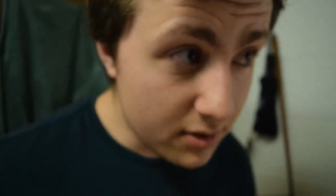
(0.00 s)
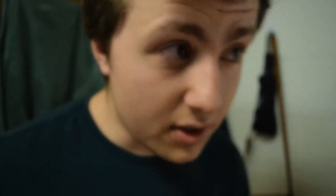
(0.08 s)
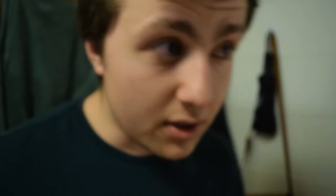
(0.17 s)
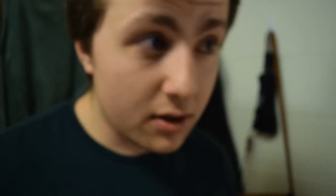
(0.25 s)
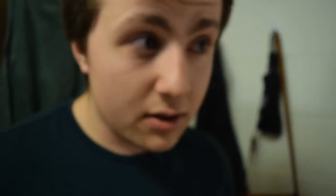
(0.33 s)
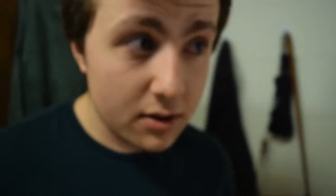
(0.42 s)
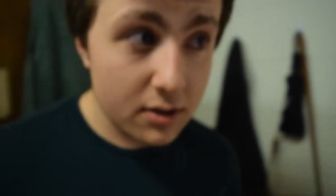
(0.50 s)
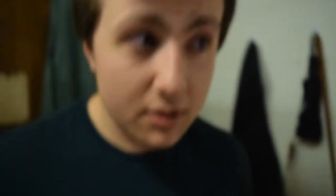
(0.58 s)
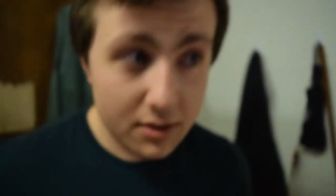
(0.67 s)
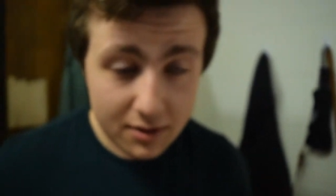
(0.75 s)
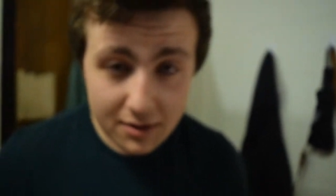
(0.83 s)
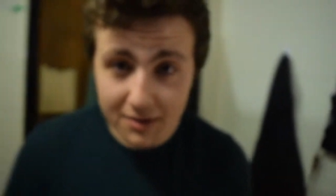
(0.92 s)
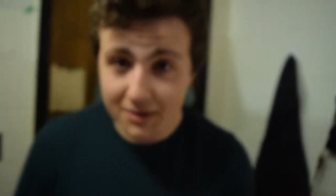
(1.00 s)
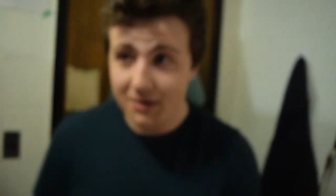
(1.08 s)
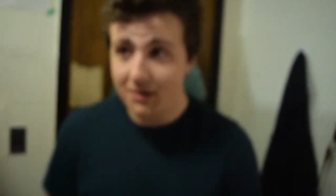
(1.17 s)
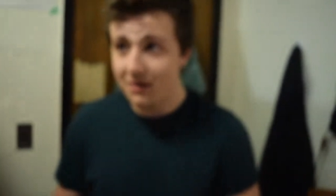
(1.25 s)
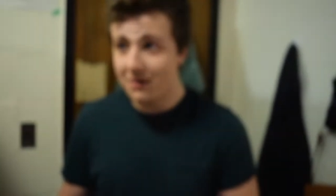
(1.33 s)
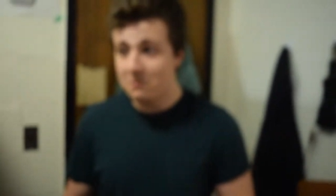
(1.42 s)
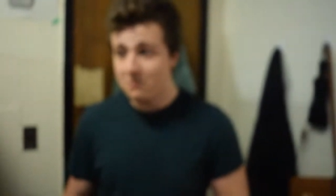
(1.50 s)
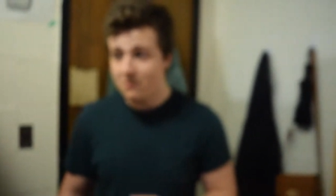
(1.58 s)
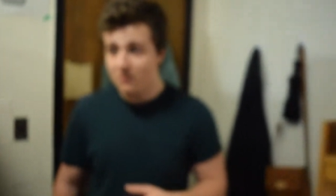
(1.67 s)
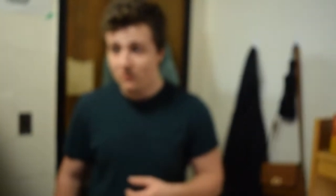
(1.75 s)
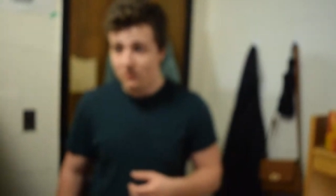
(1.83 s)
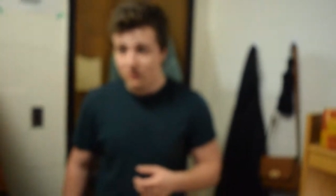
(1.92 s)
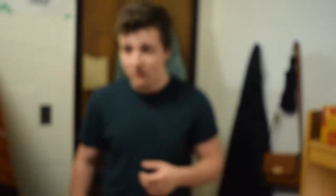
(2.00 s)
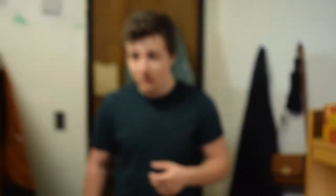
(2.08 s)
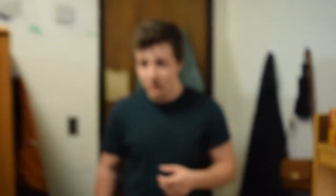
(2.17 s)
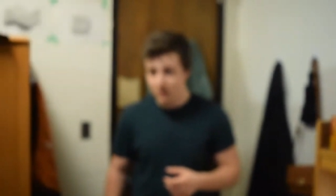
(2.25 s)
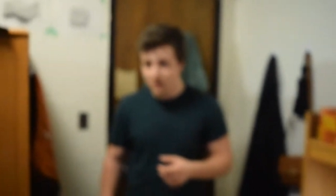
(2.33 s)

Yeah. But it wouldn't do it.